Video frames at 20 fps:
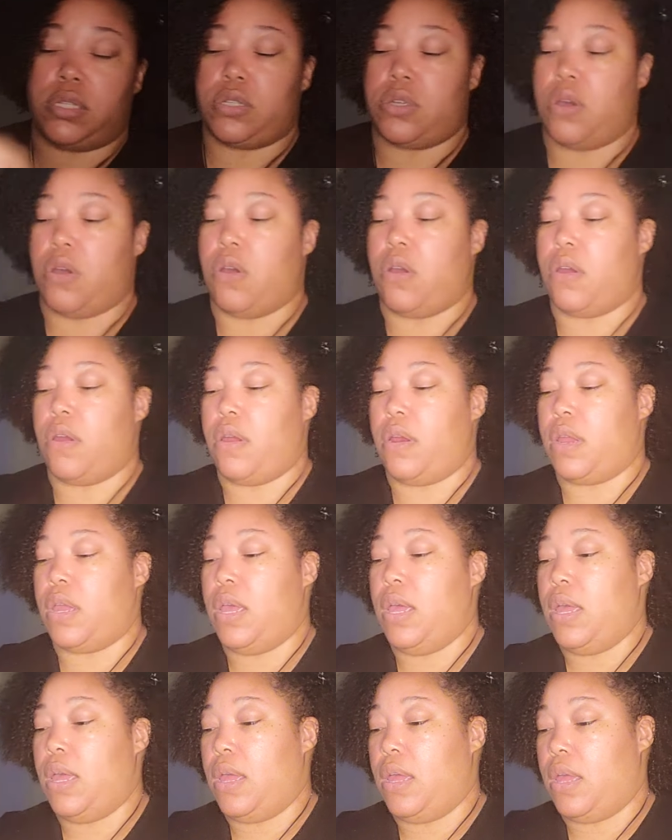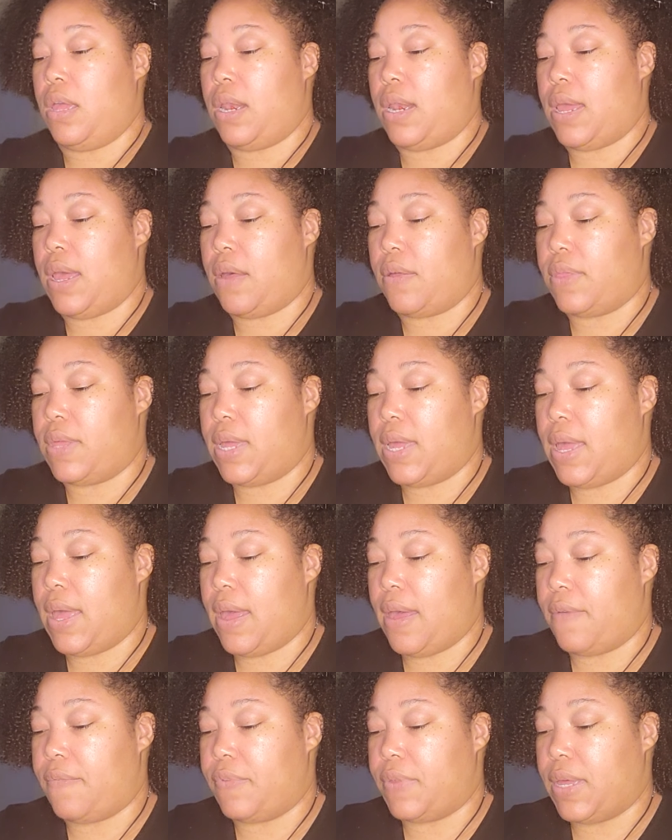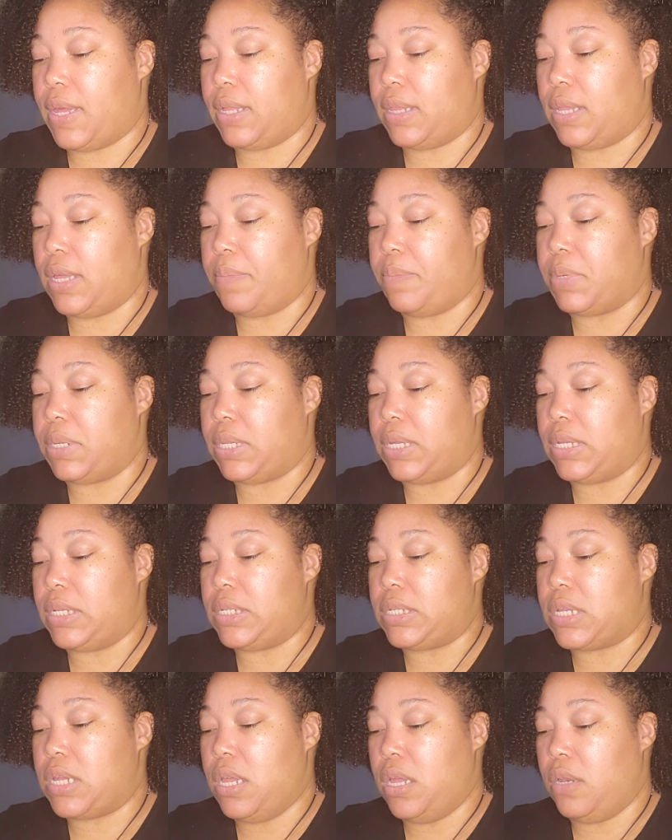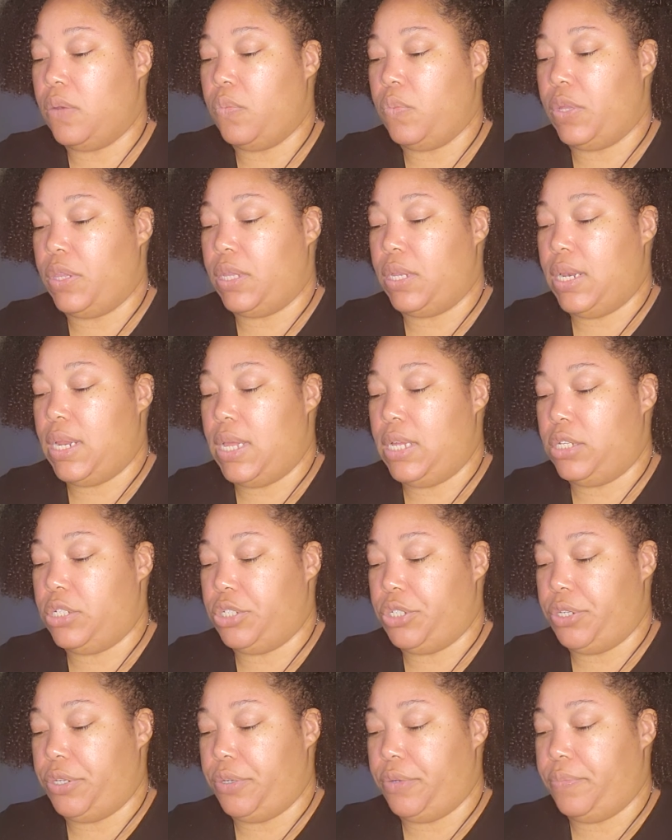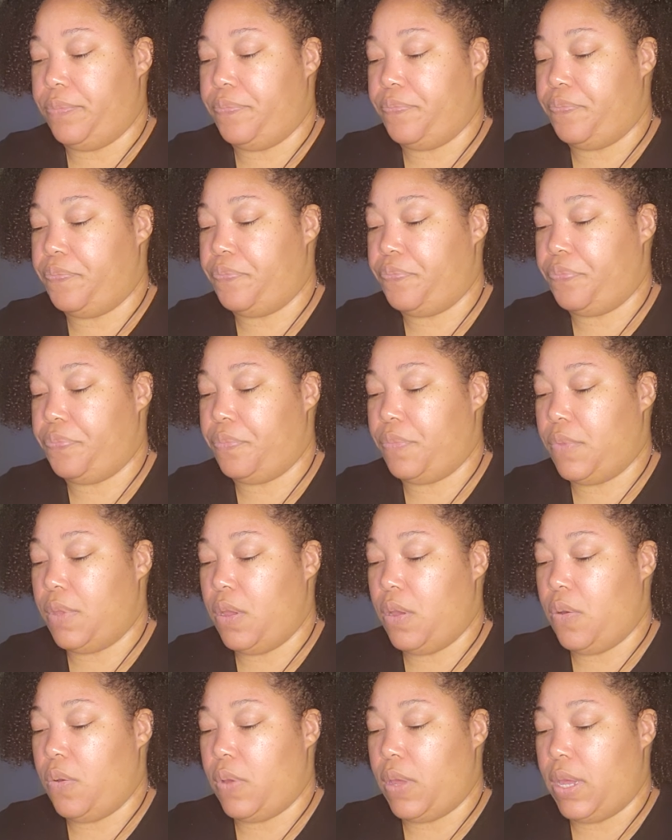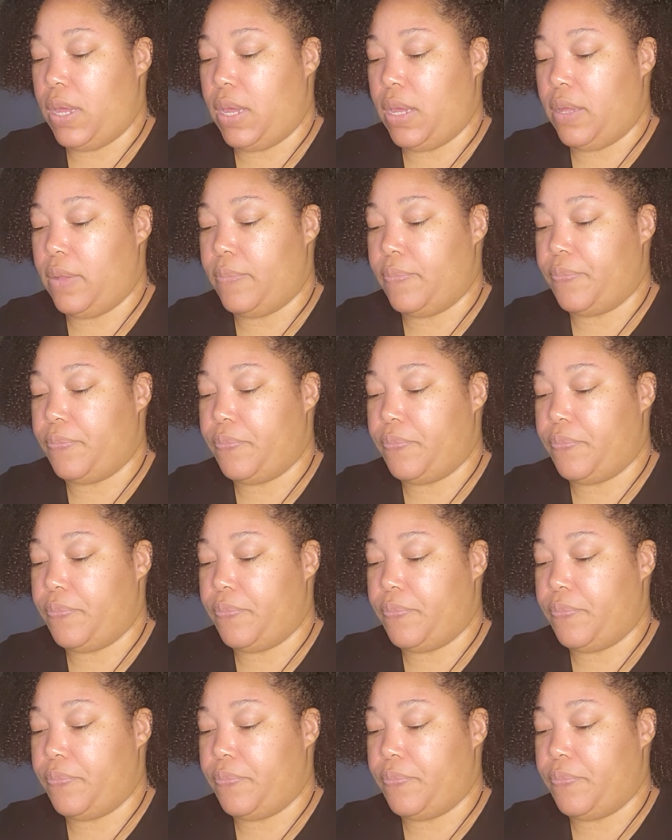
this card and how they have like they blend in with nature okay